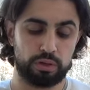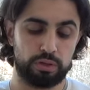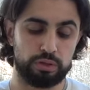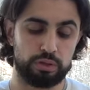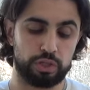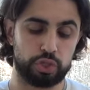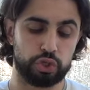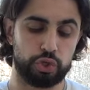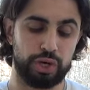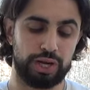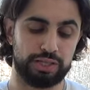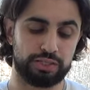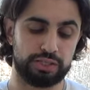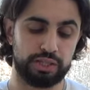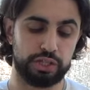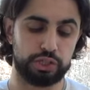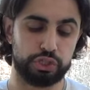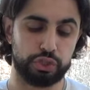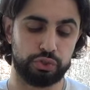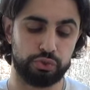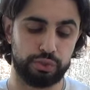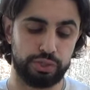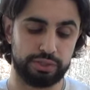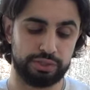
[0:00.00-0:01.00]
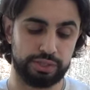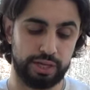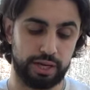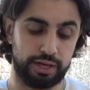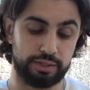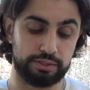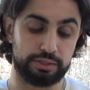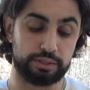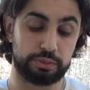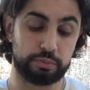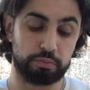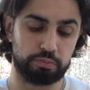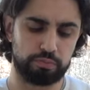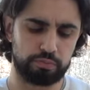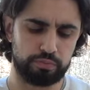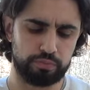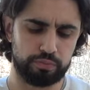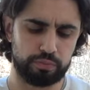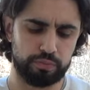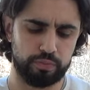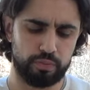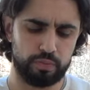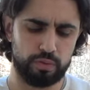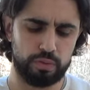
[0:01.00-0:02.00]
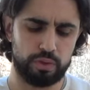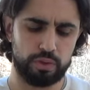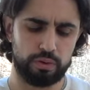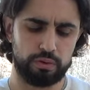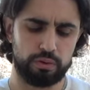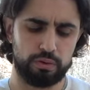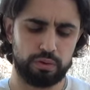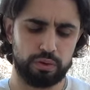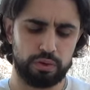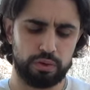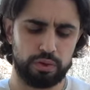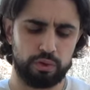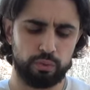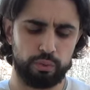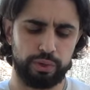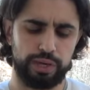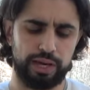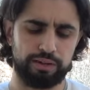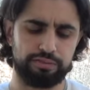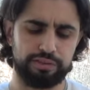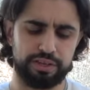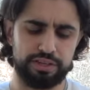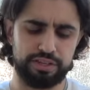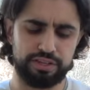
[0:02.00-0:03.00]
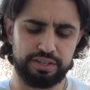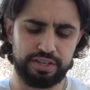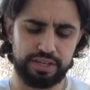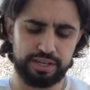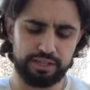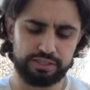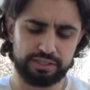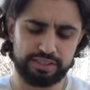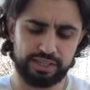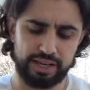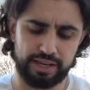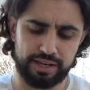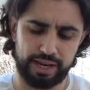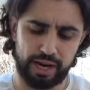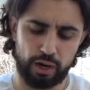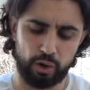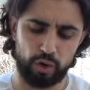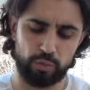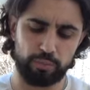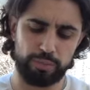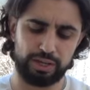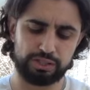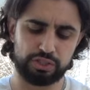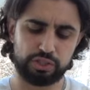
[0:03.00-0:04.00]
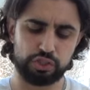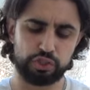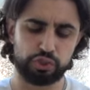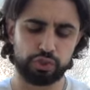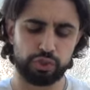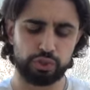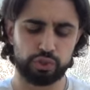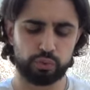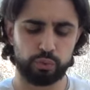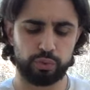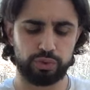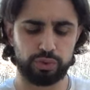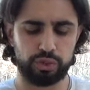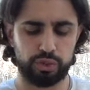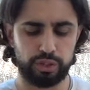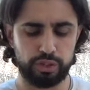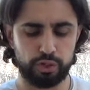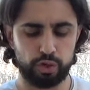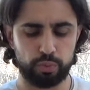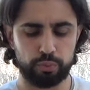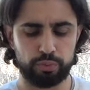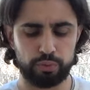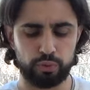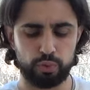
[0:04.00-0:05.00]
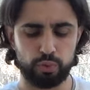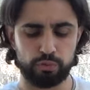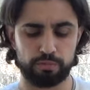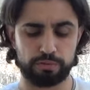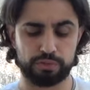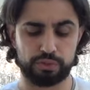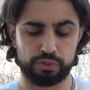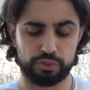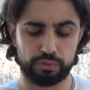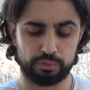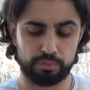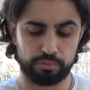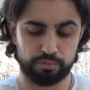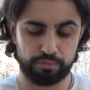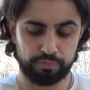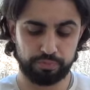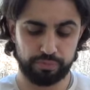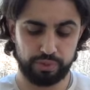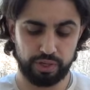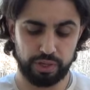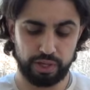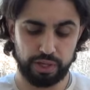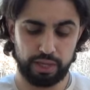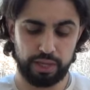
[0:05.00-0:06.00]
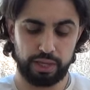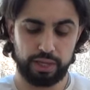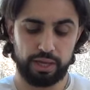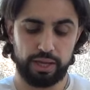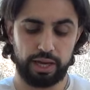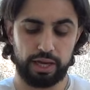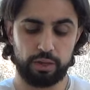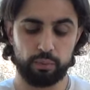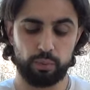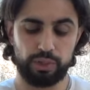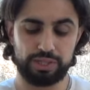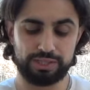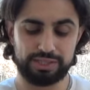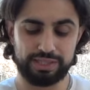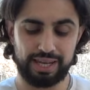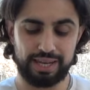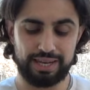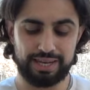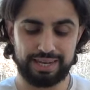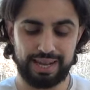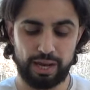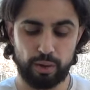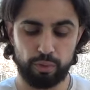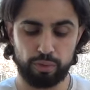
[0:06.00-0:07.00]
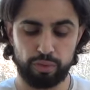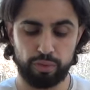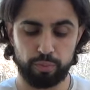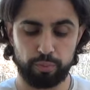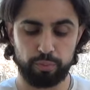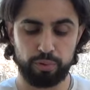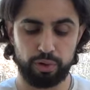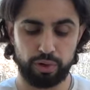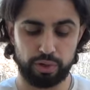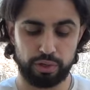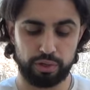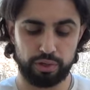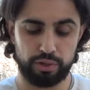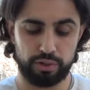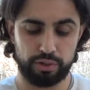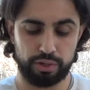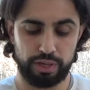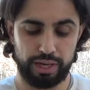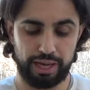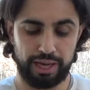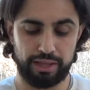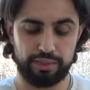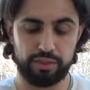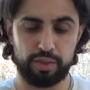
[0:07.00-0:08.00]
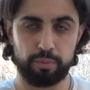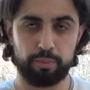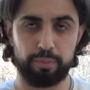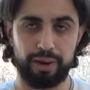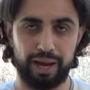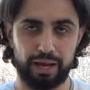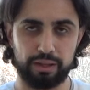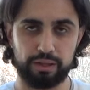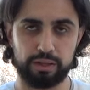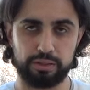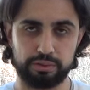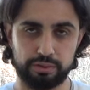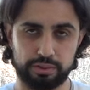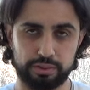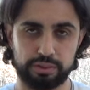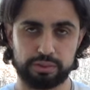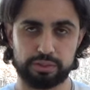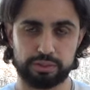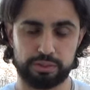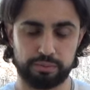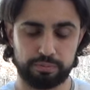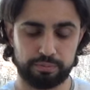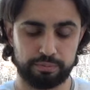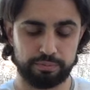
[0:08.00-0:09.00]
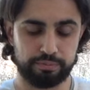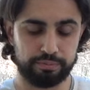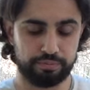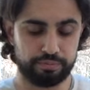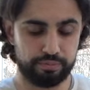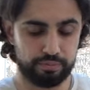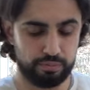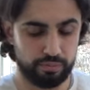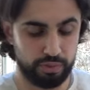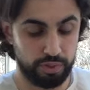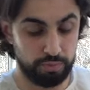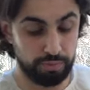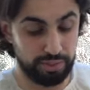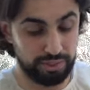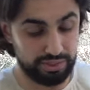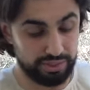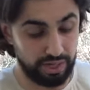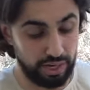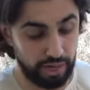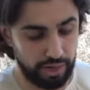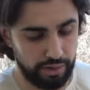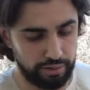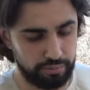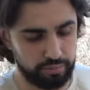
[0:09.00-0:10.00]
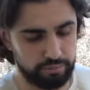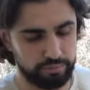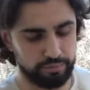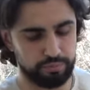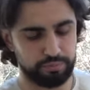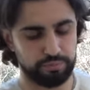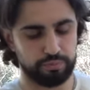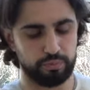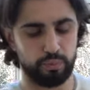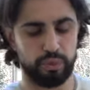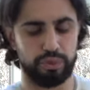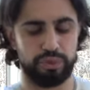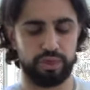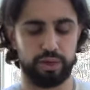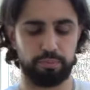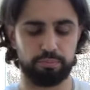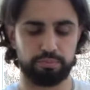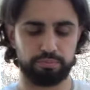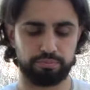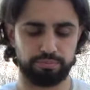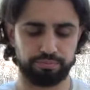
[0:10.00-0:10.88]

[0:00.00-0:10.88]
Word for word: the translation reads as We have indeed sent our messengers with clear proofs, and we sent down the book and the balance, the mizan, with them,